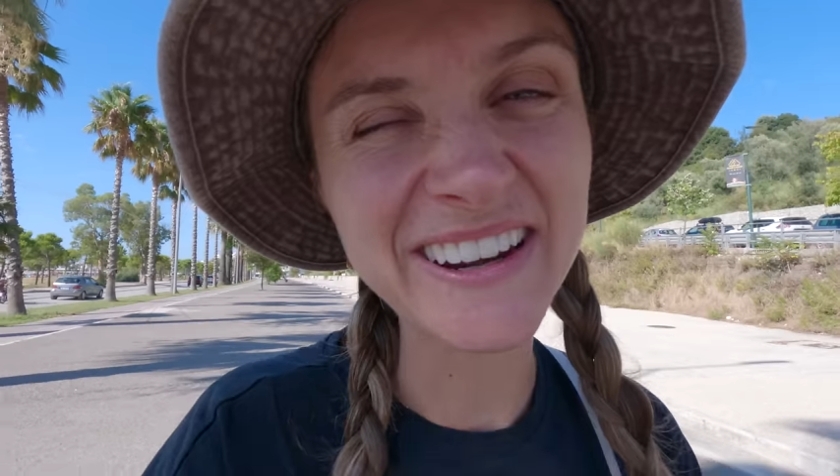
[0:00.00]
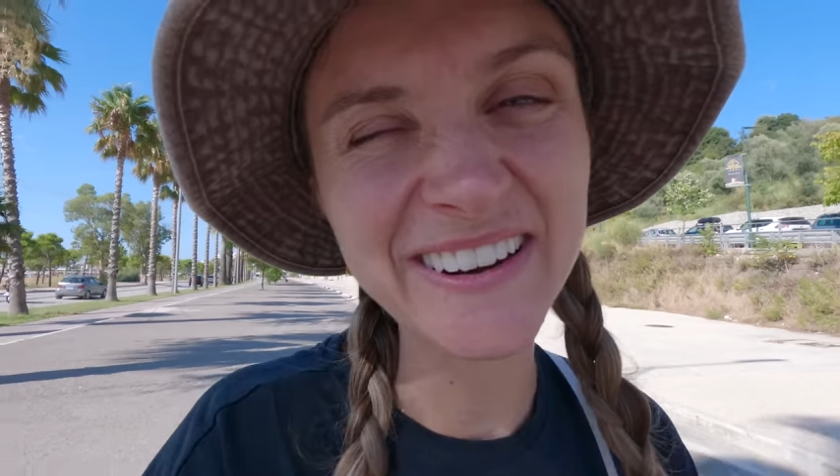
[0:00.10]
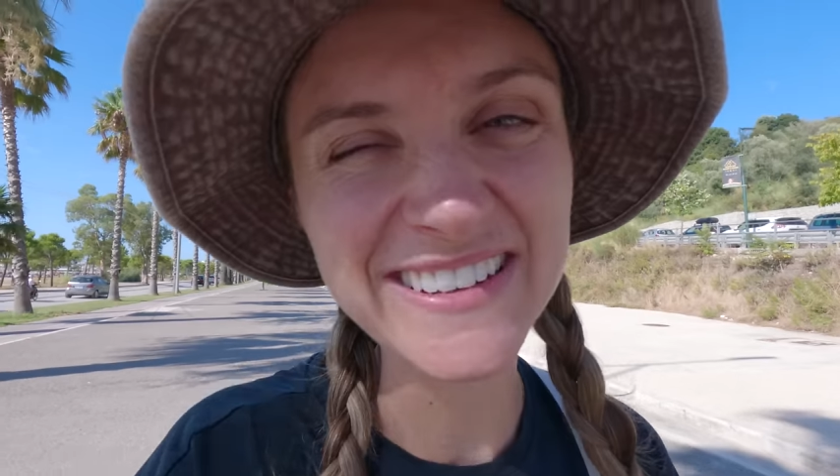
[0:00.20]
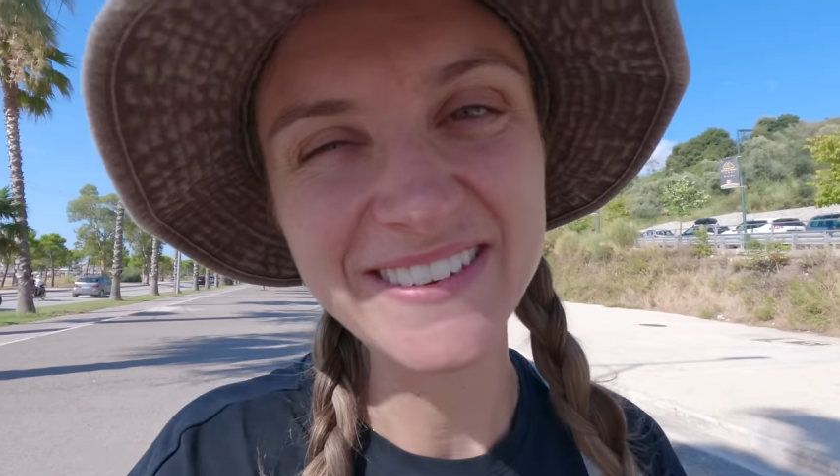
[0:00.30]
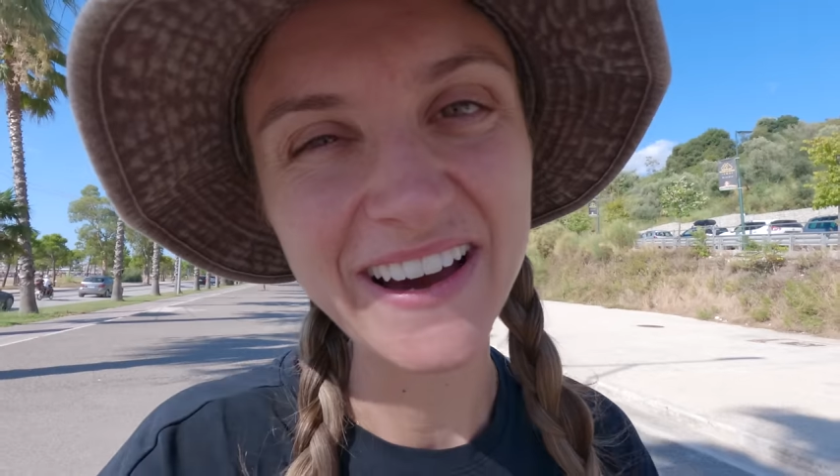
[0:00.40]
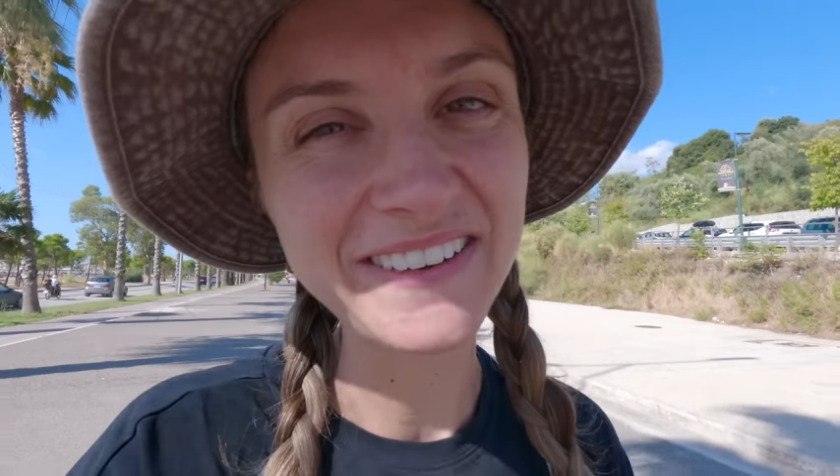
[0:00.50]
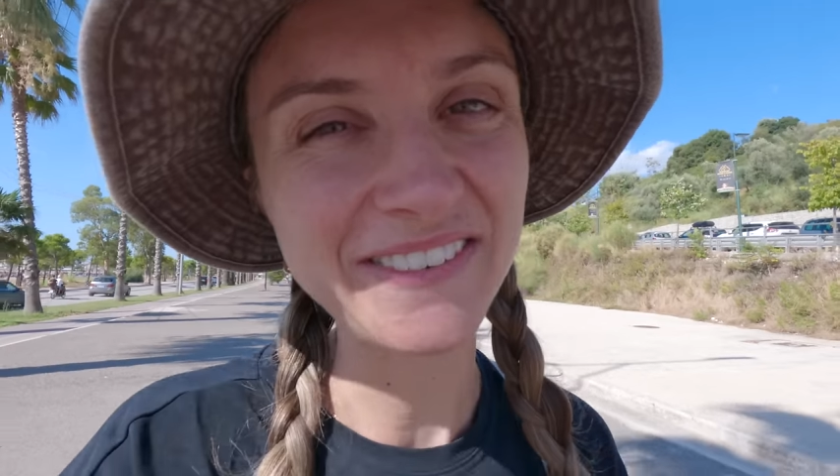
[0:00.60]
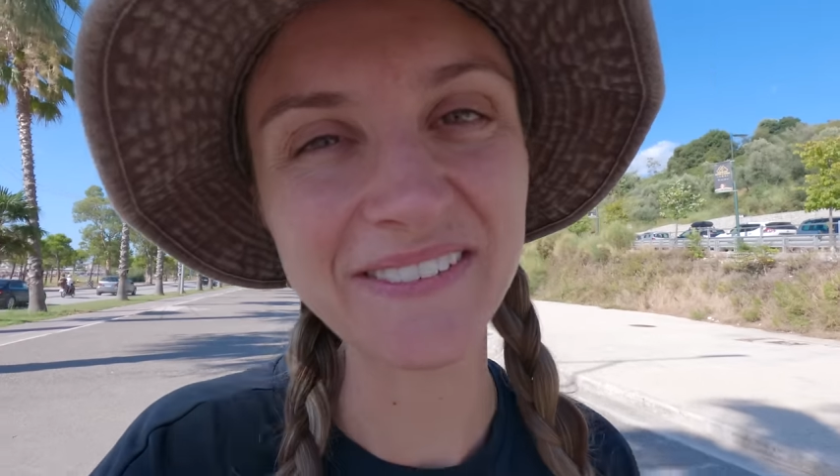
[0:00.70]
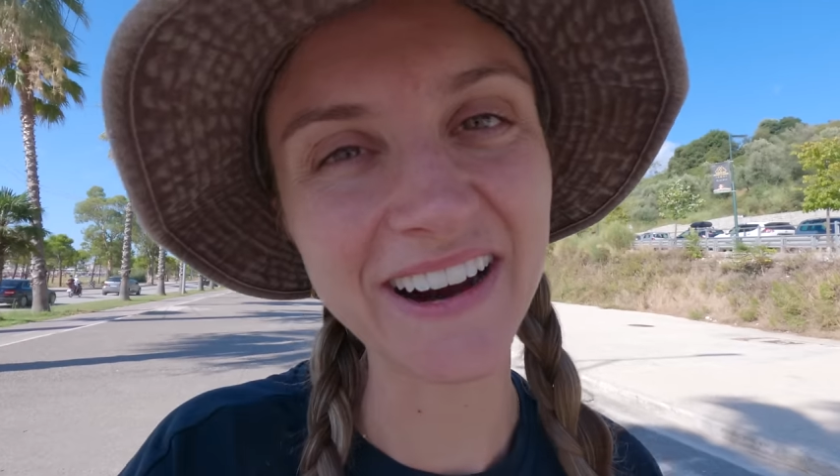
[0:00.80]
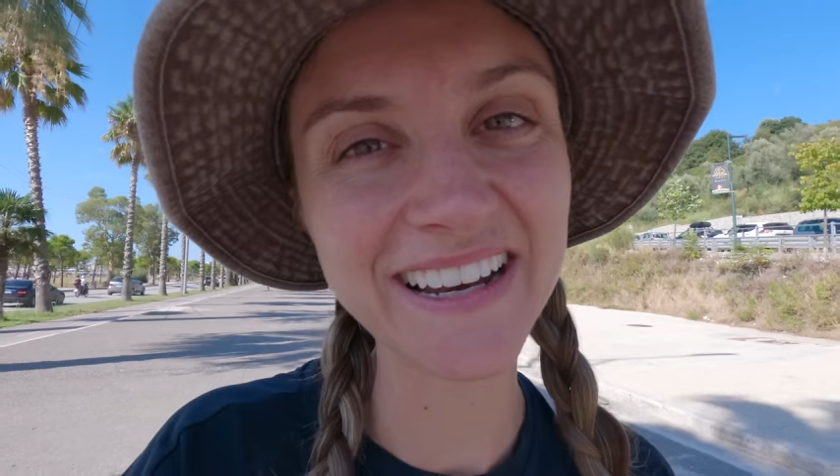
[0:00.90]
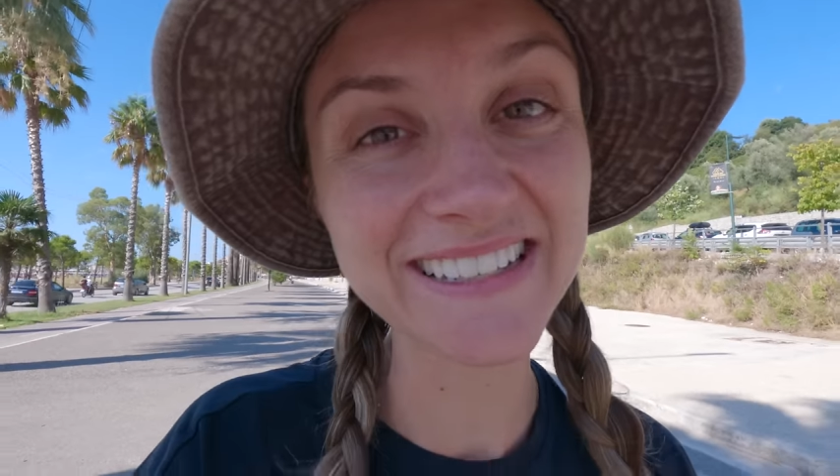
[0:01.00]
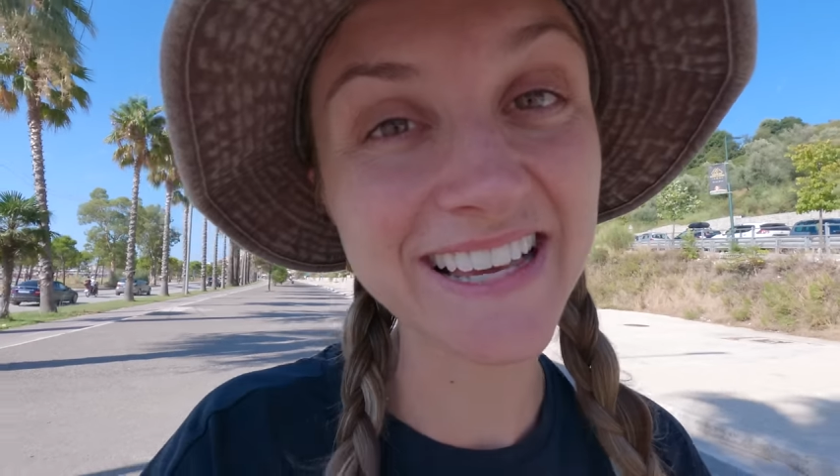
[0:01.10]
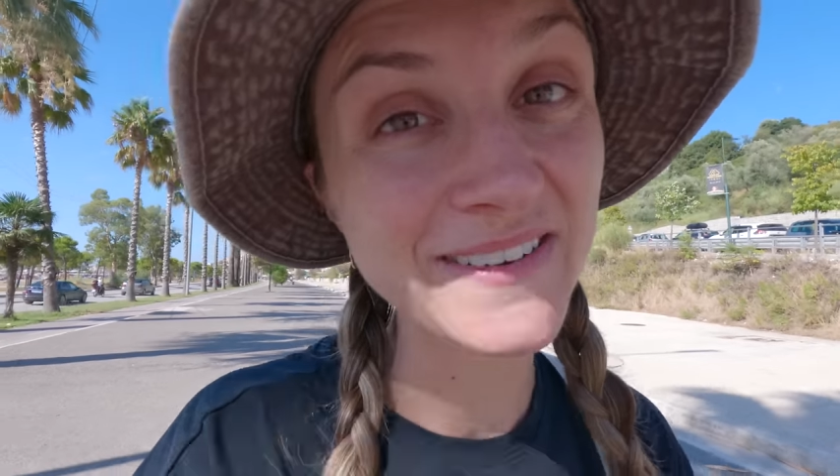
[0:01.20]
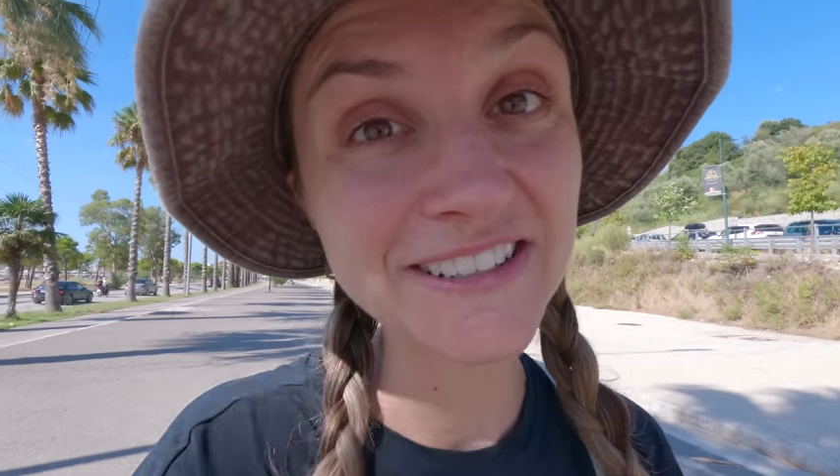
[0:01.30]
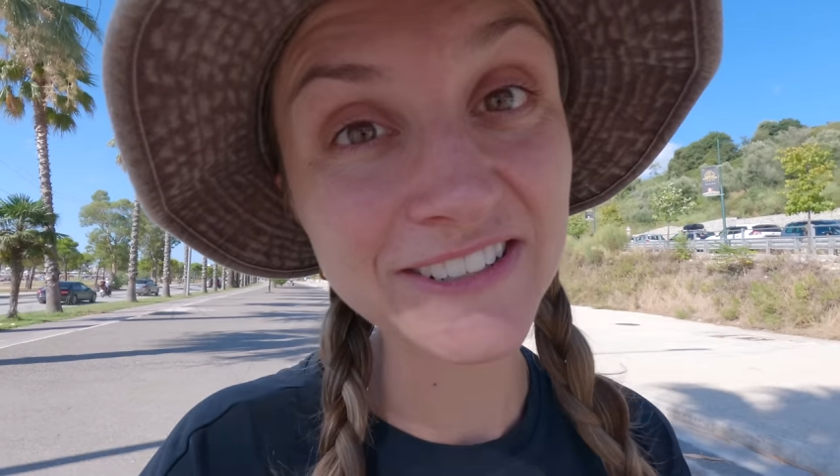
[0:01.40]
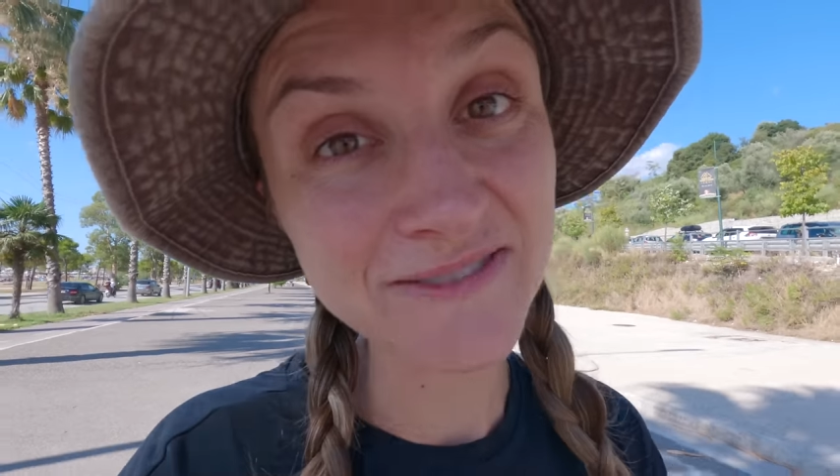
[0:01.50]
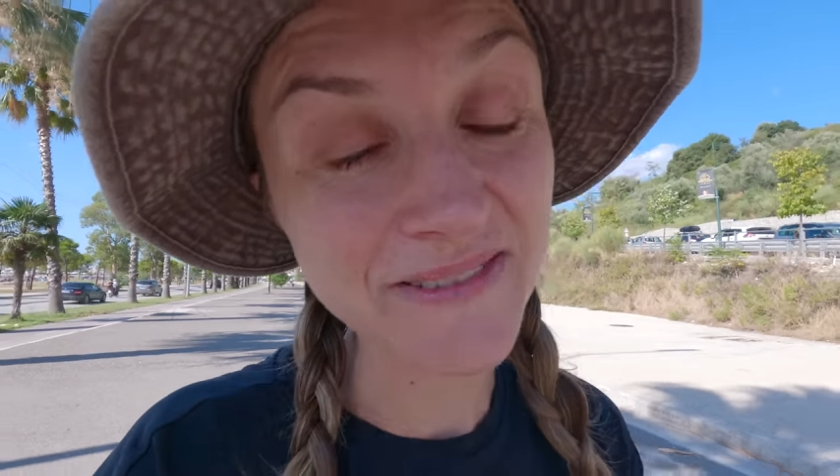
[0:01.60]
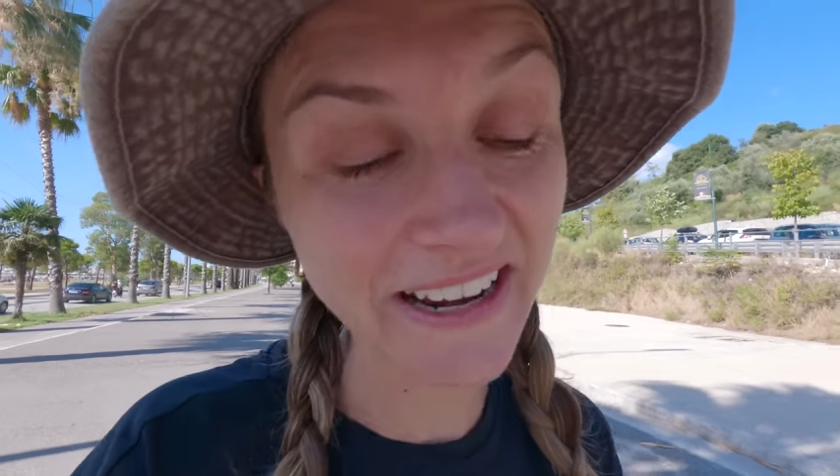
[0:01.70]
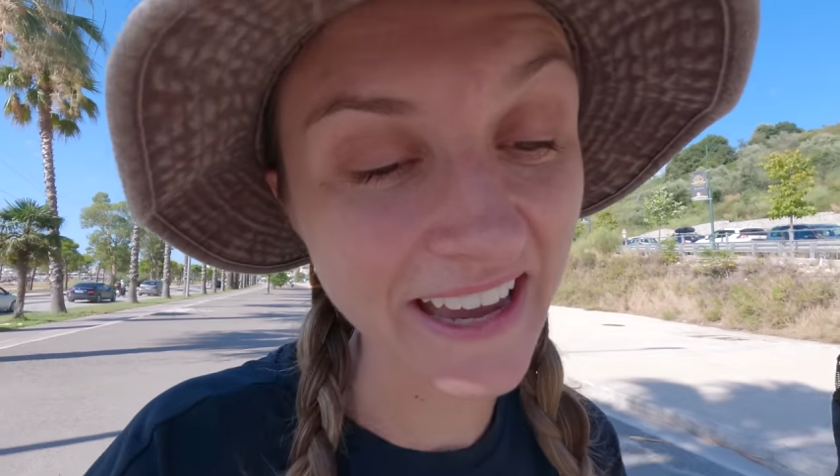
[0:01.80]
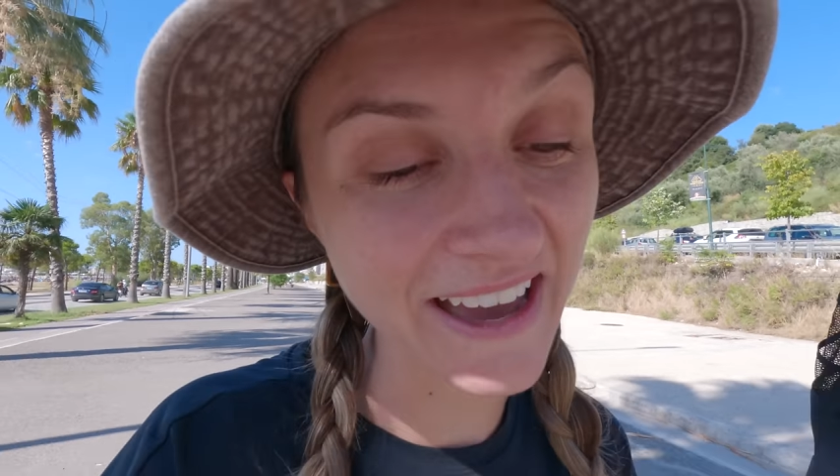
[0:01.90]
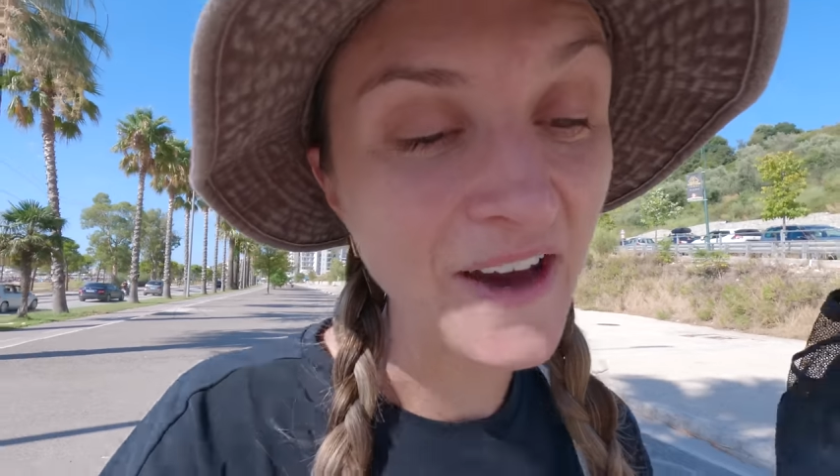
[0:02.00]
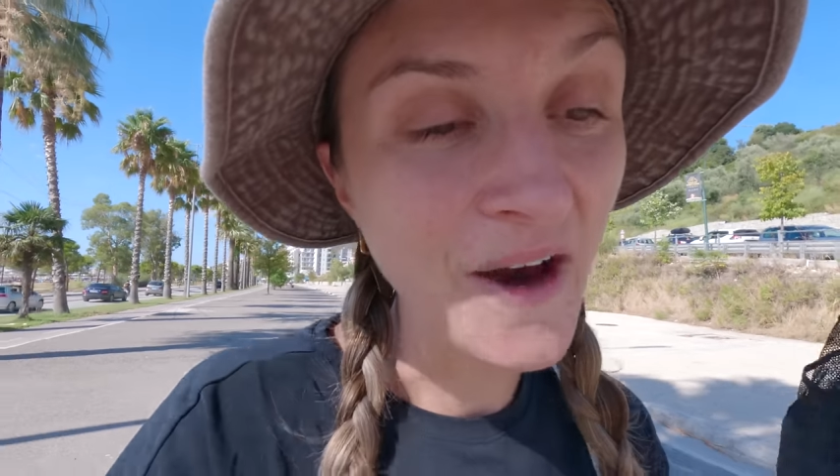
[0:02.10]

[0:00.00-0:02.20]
nervous about, if I'm honest, coming to Albania,